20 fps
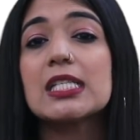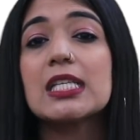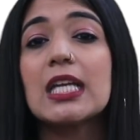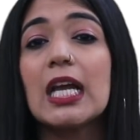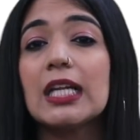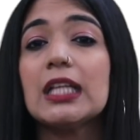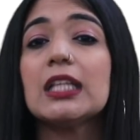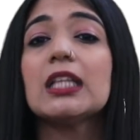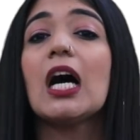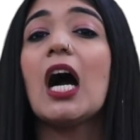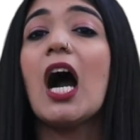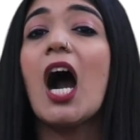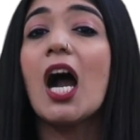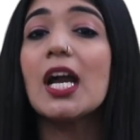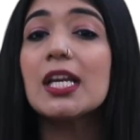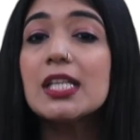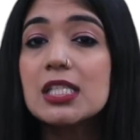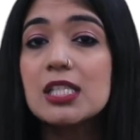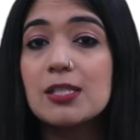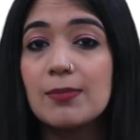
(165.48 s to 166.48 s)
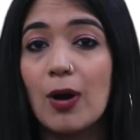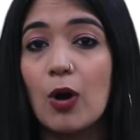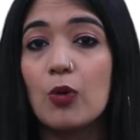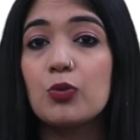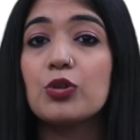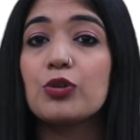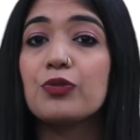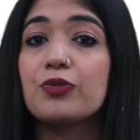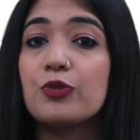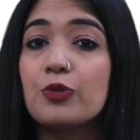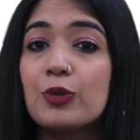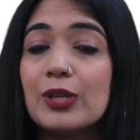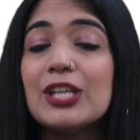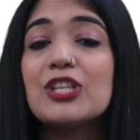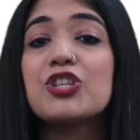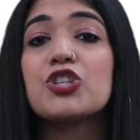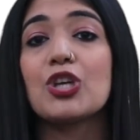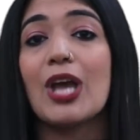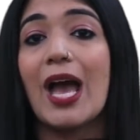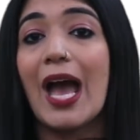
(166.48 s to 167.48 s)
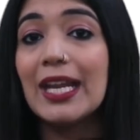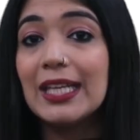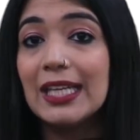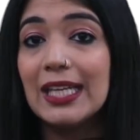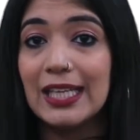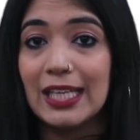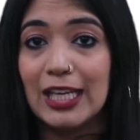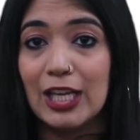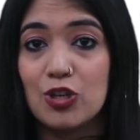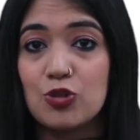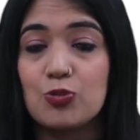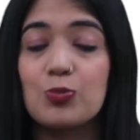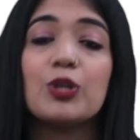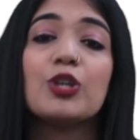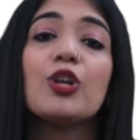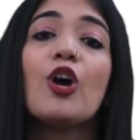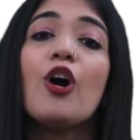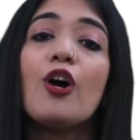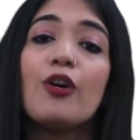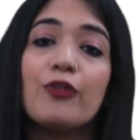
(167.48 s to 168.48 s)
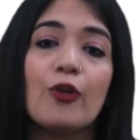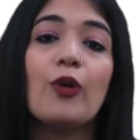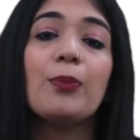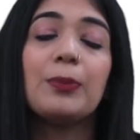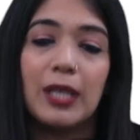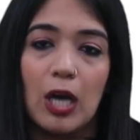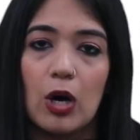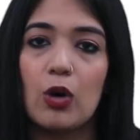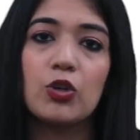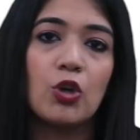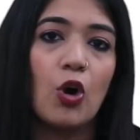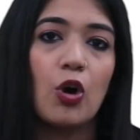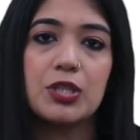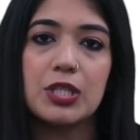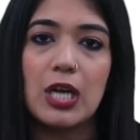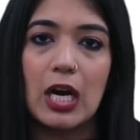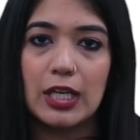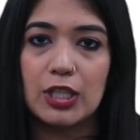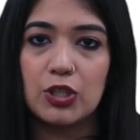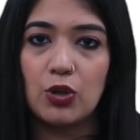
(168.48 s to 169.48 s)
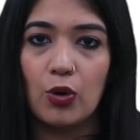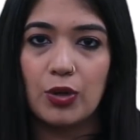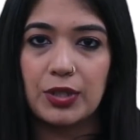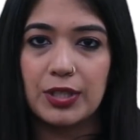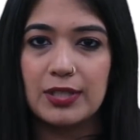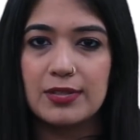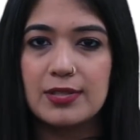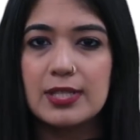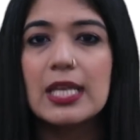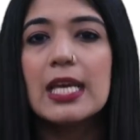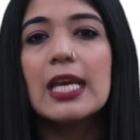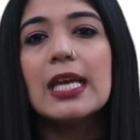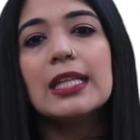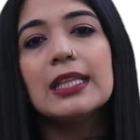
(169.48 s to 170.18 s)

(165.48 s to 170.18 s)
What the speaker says: is getting the highest amount of reach and engagement from your target audience.